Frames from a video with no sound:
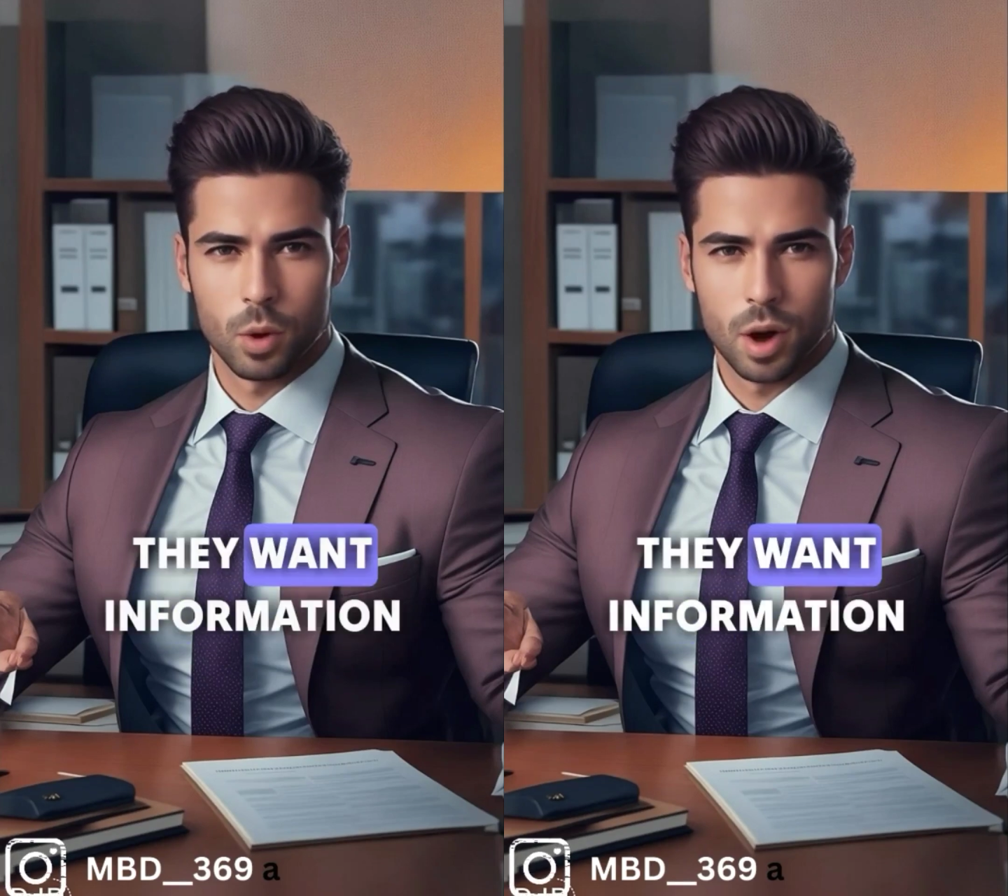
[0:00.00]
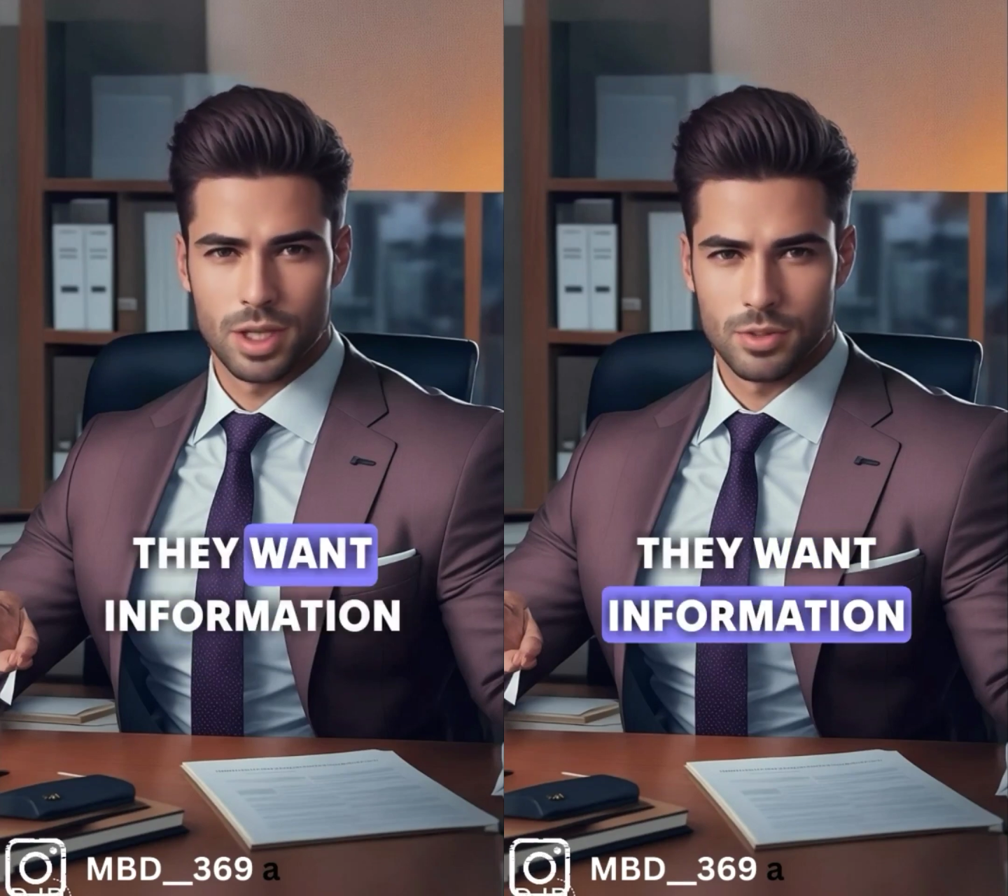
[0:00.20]

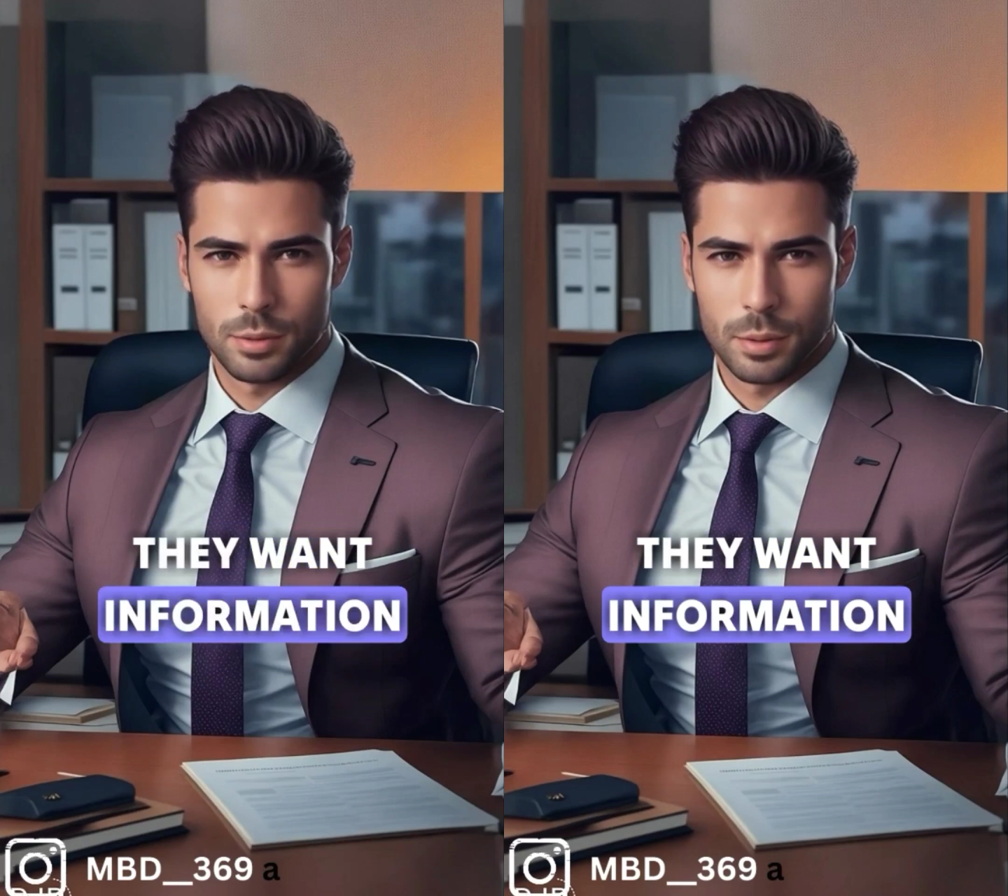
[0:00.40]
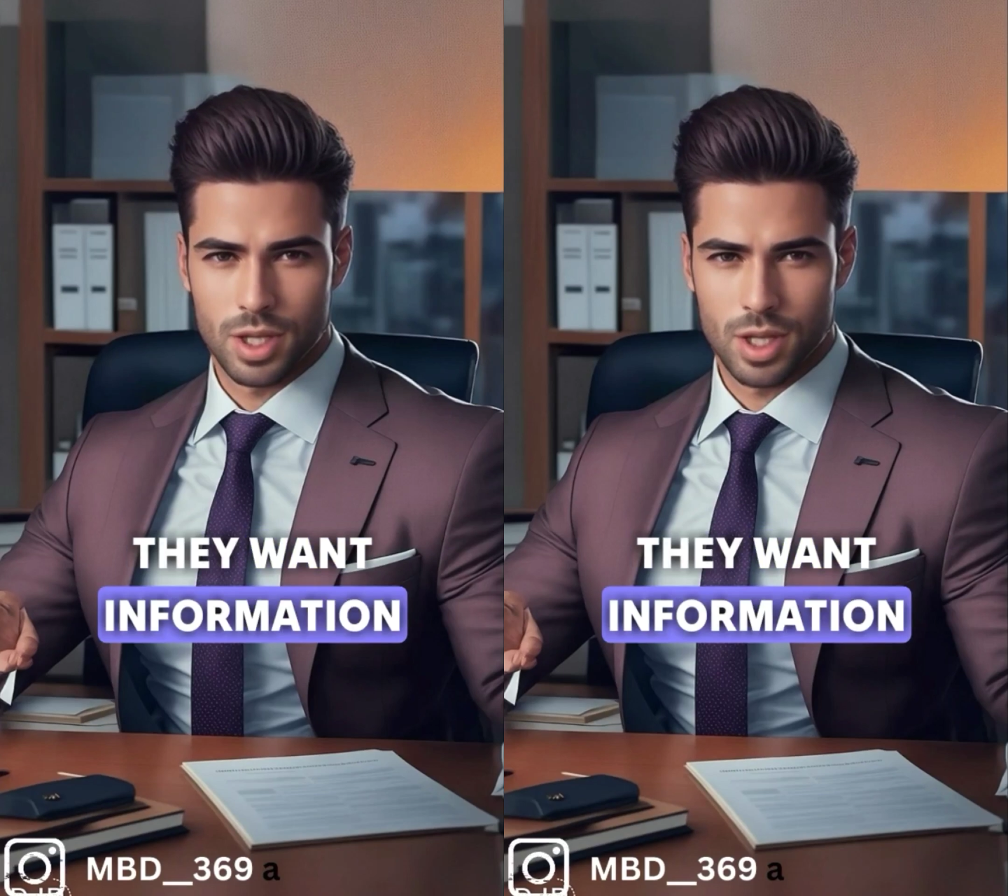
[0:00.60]
want
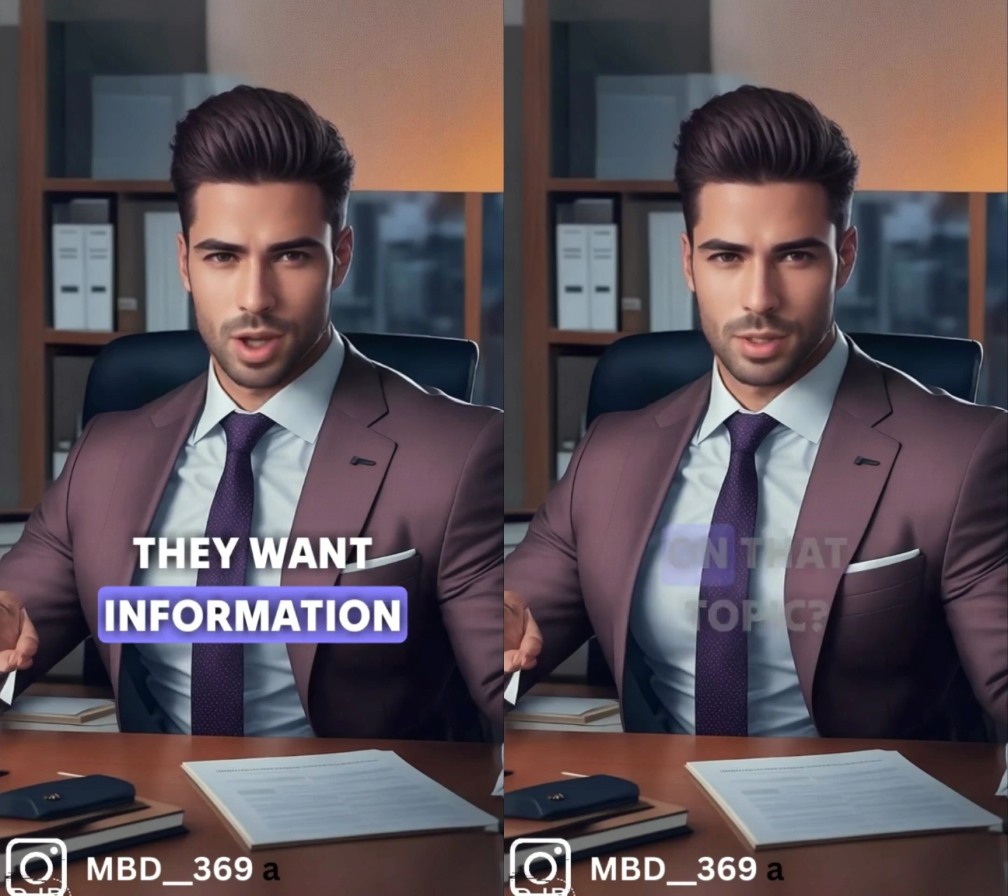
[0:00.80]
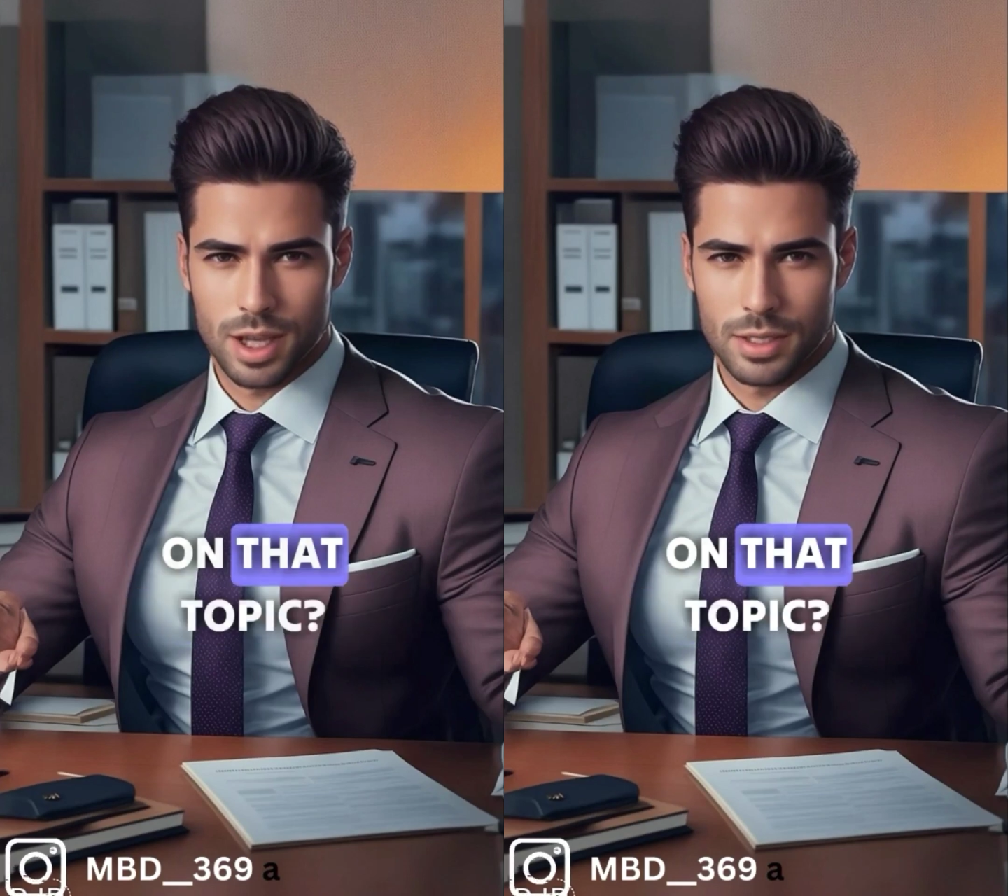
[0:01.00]
information
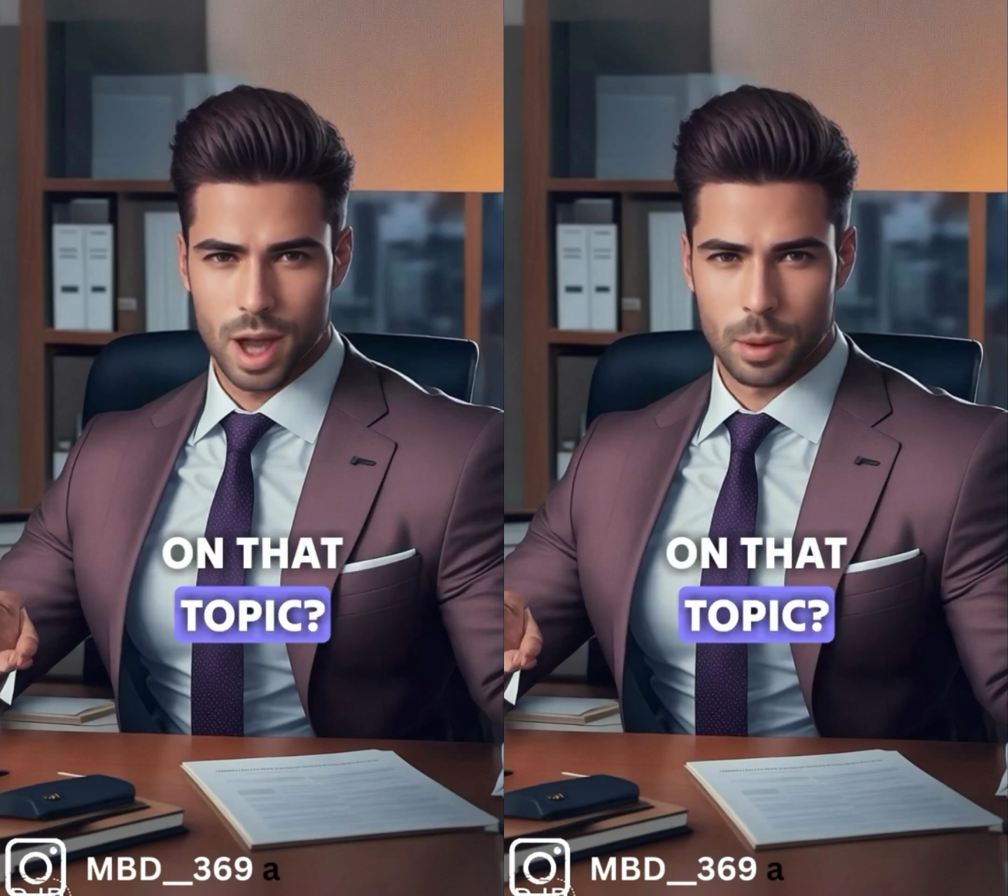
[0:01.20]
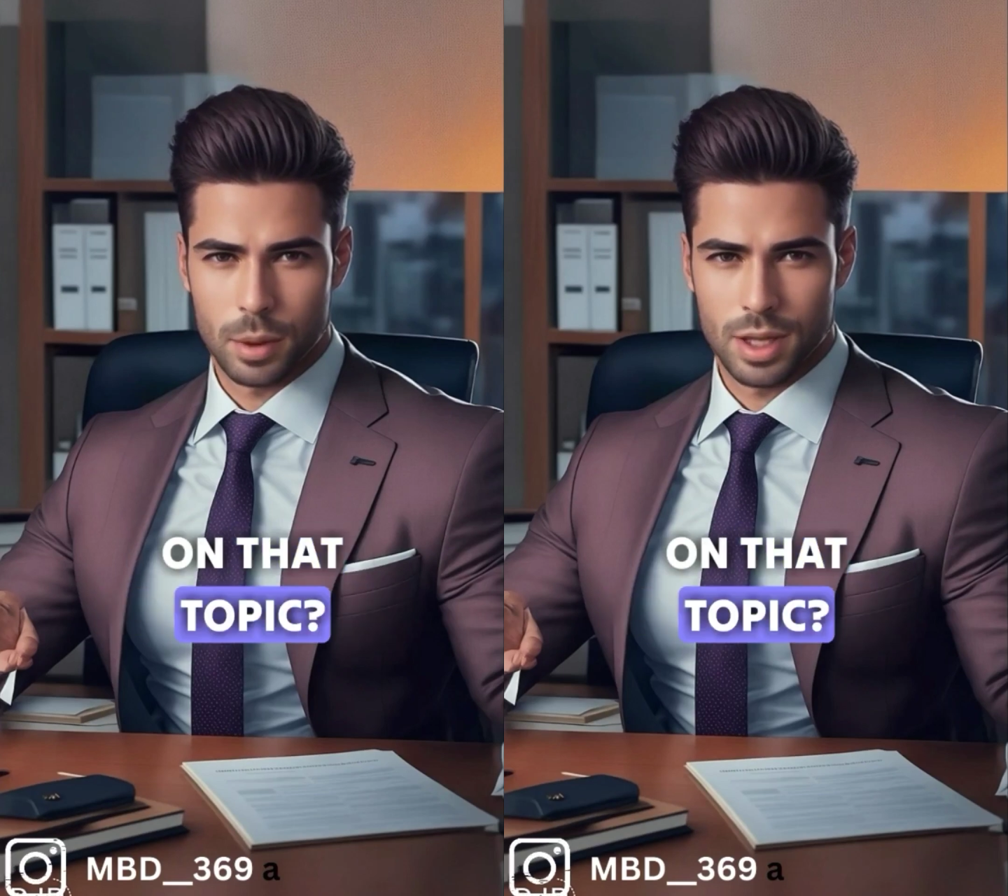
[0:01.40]
on that
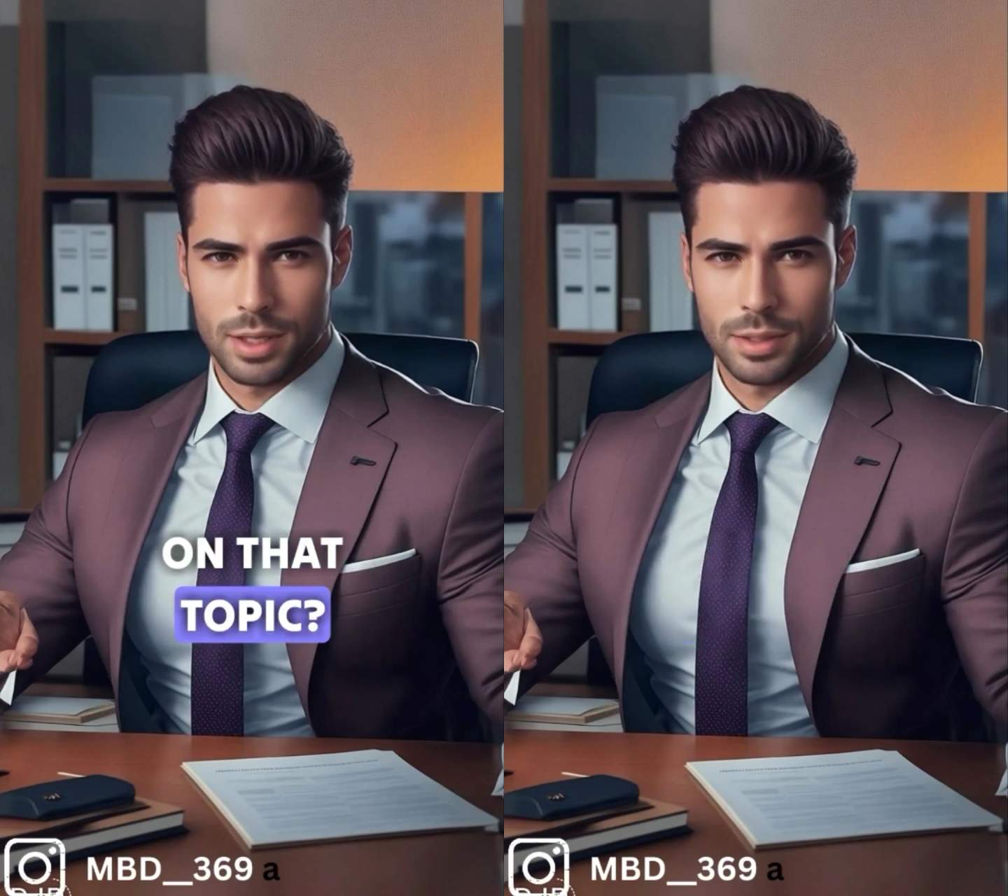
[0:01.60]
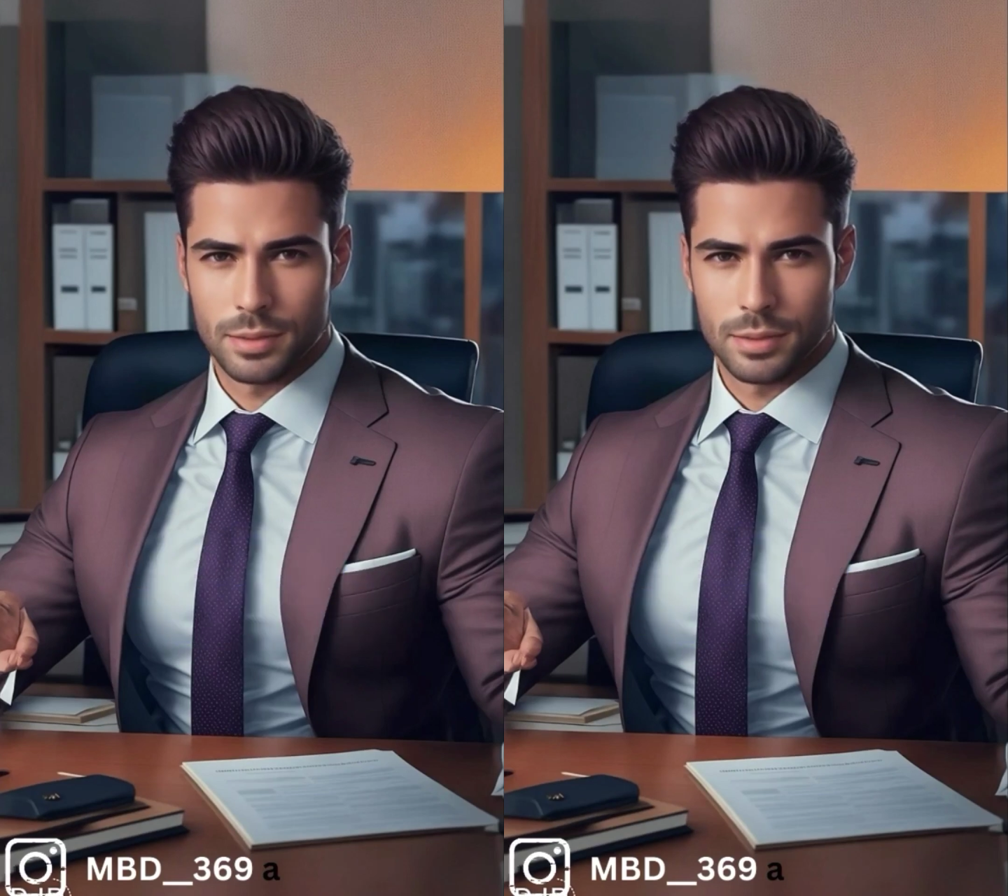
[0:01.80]
topic?